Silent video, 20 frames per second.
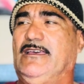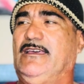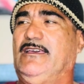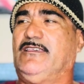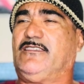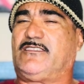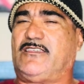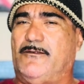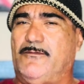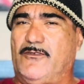
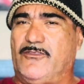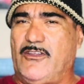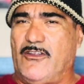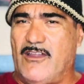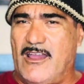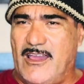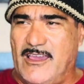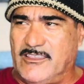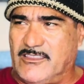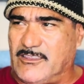some of their
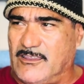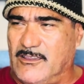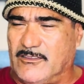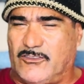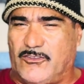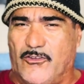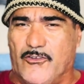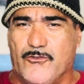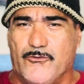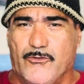eyes
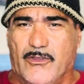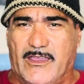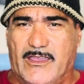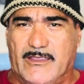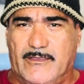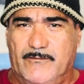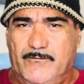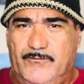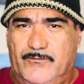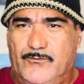turned red
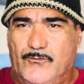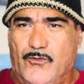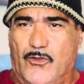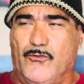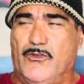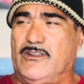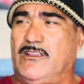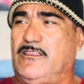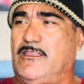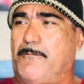and were
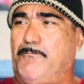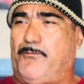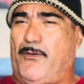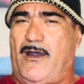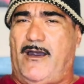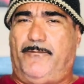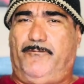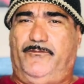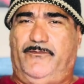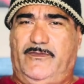ready to pop.